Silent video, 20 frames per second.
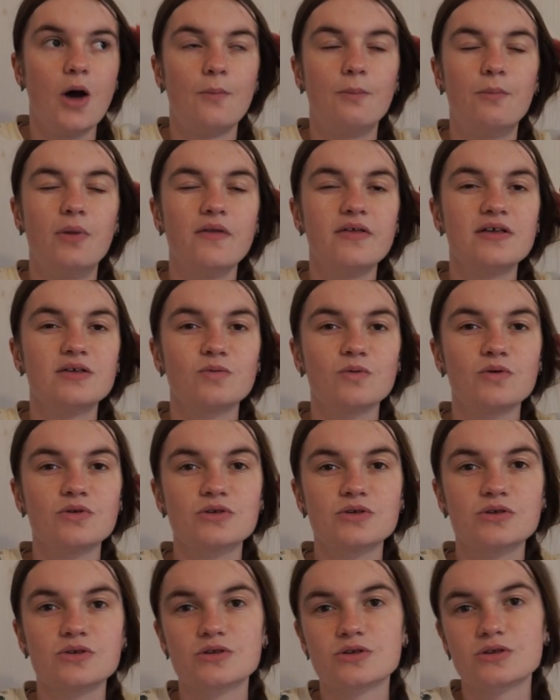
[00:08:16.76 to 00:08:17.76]
But this
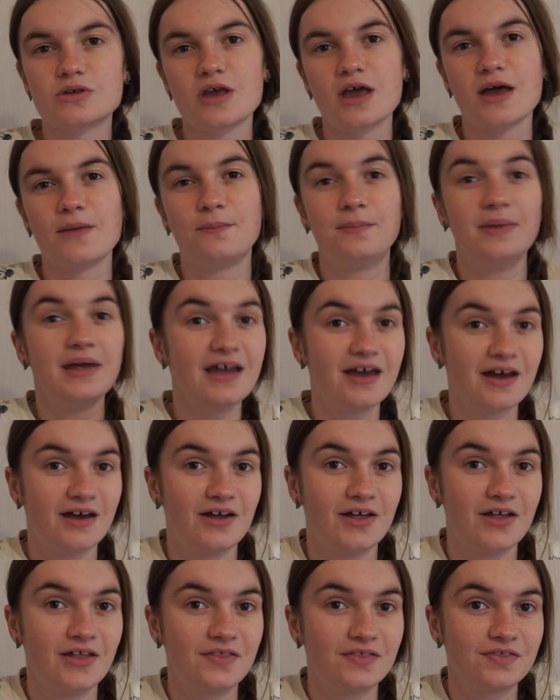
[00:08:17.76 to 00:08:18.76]
one's bigger
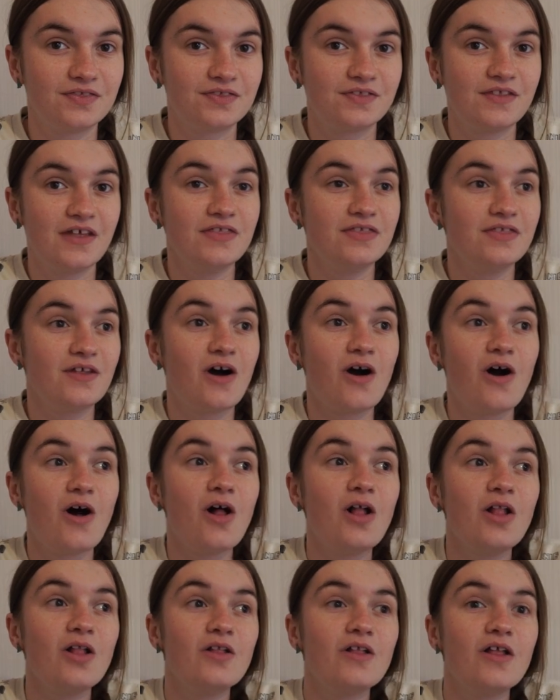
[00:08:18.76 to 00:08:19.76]
than the
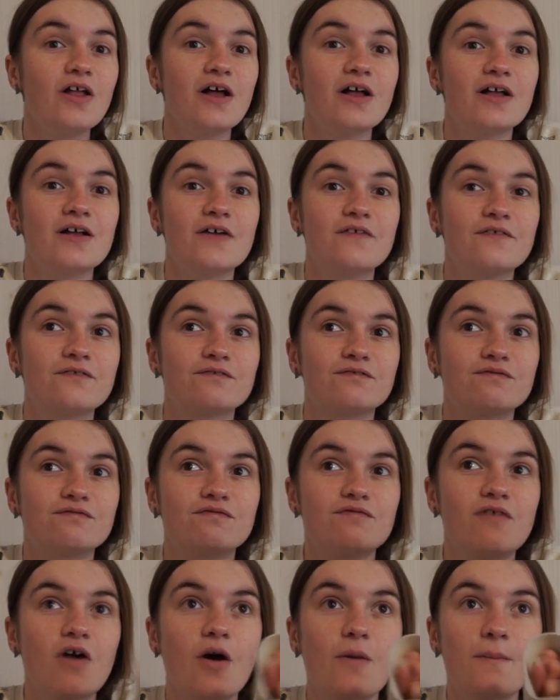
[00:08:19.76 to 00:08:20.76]
haul
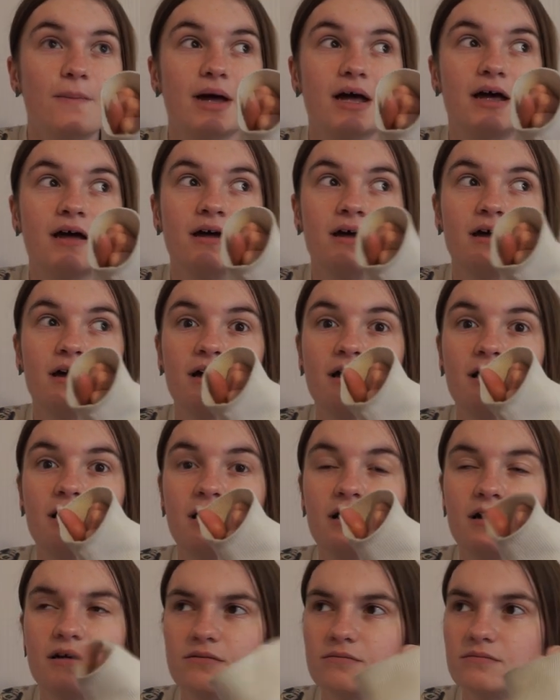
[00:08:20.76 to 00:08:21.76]
from...
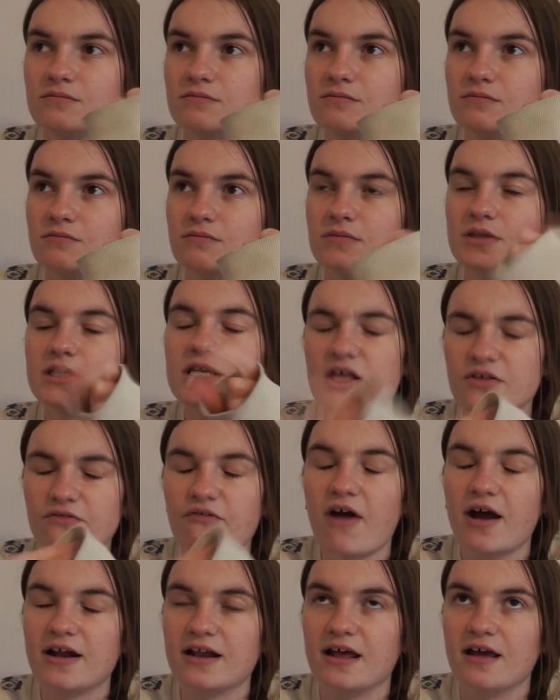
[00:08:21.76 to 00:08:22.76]
Today's
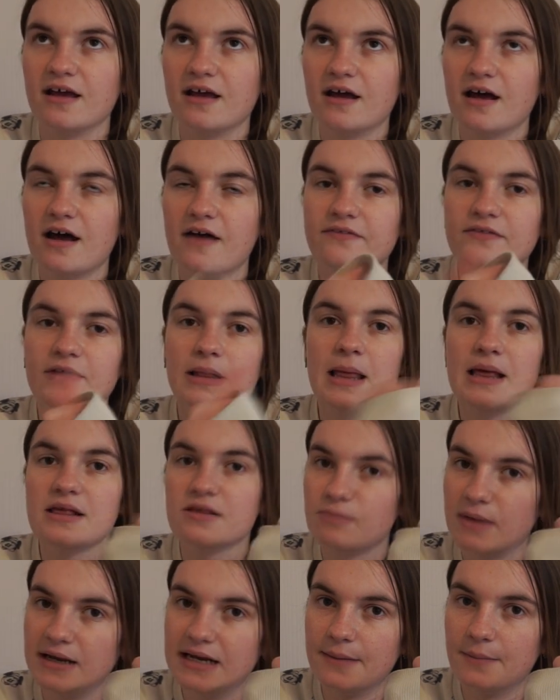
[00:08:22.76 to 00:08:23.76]
Friday, and the last
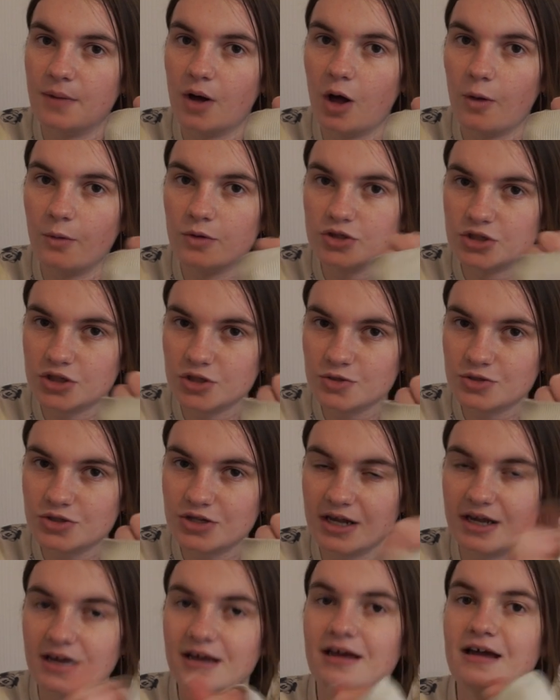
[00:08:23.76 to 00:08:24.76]
B&M haul was
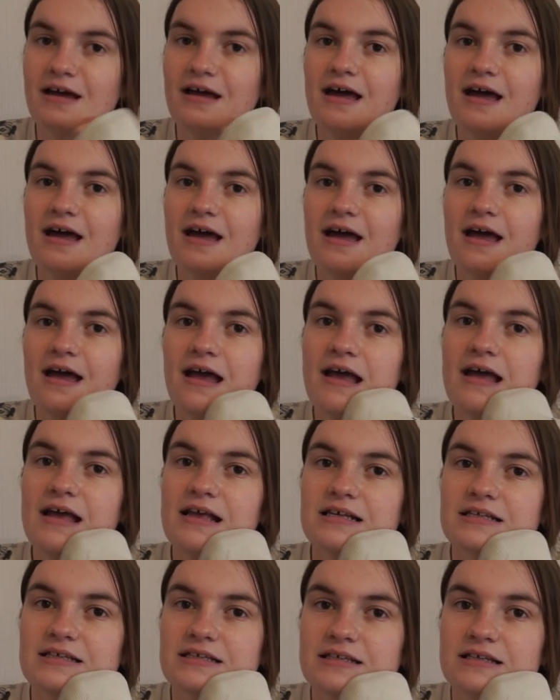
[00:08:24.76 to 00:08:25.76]
Tuesday.
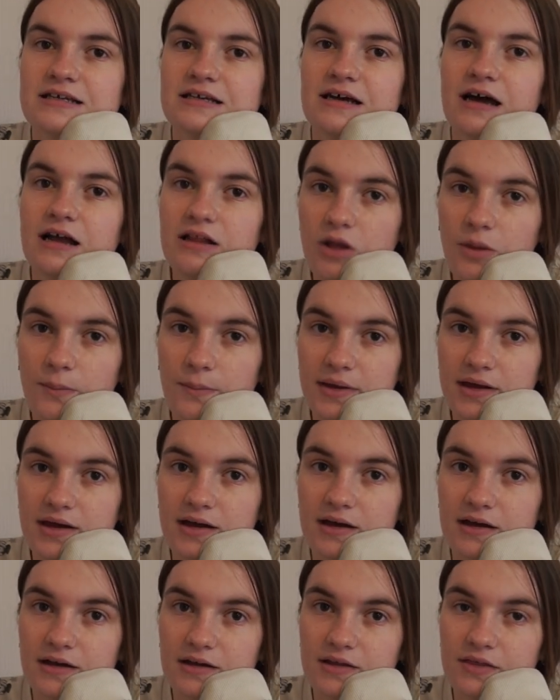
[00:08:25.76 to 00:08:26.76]
It's a lot
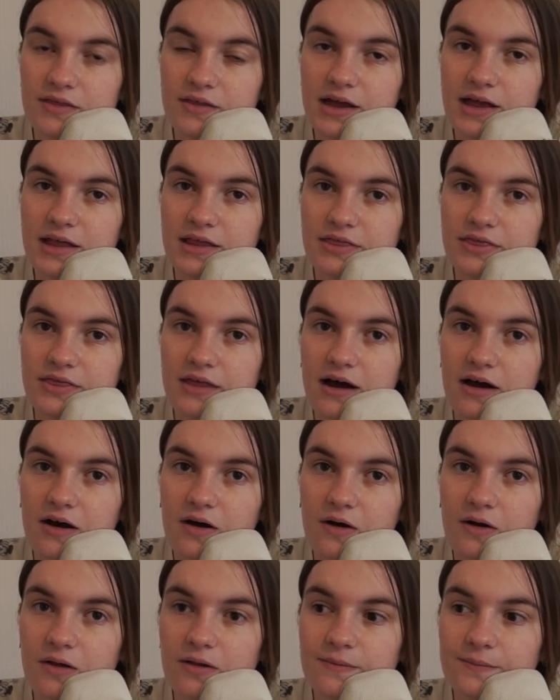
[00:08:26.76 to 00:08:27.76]
bigger than that
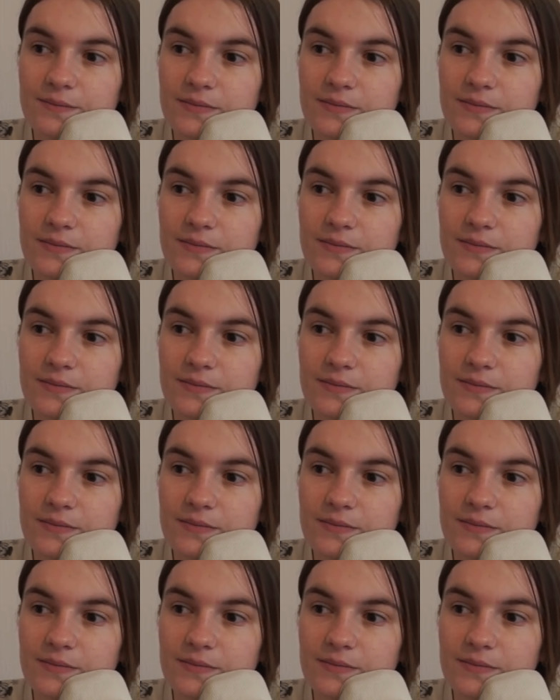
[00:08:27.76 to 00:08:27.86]
haul.